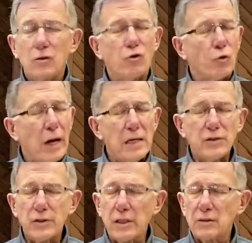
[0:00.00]

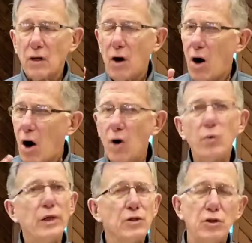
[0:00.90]
Grace is
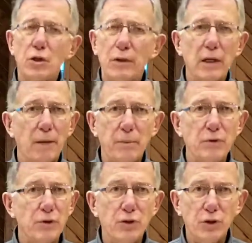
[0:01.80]
always showing up
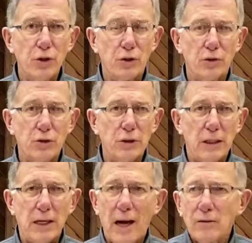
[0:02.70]
in your church.
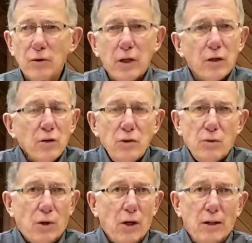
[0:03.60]
I don't care who
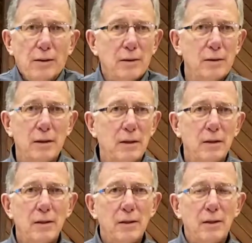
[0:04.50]
you are.
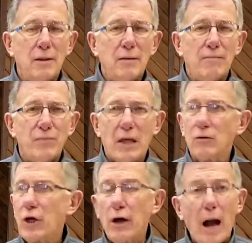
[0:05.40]
I
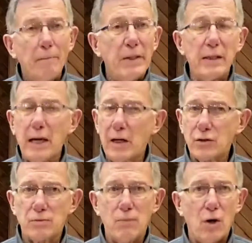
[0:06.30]
don't care how big, how
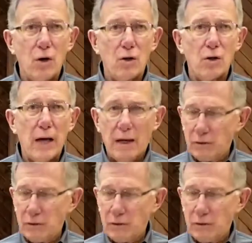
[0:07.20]
small, how